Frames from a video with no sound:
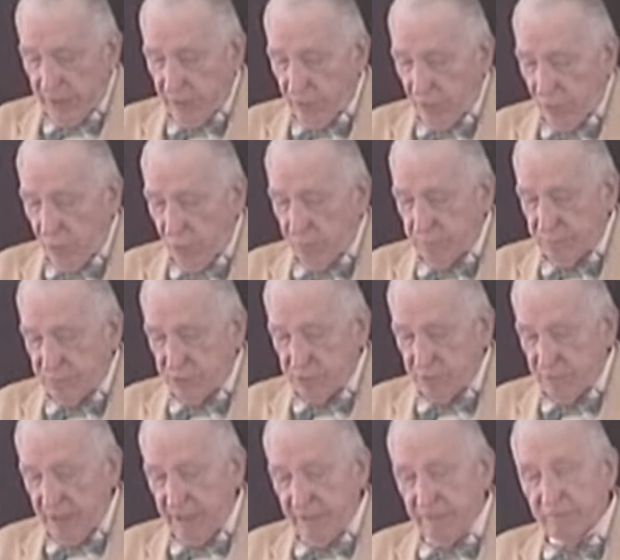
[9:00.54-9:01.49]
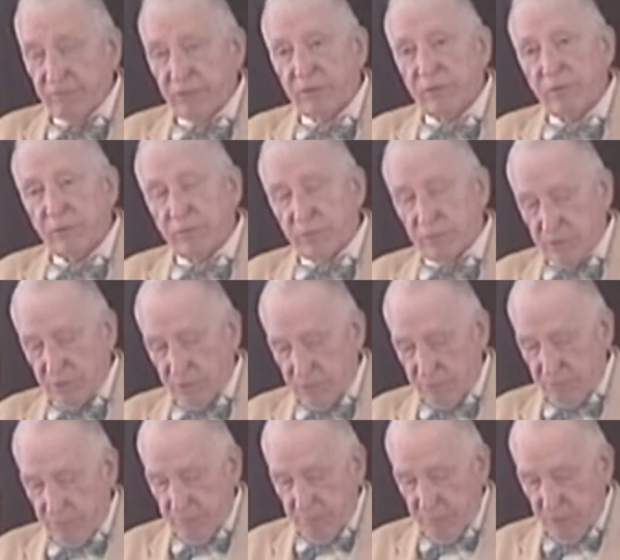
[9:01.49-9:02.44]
not hope to have the thorns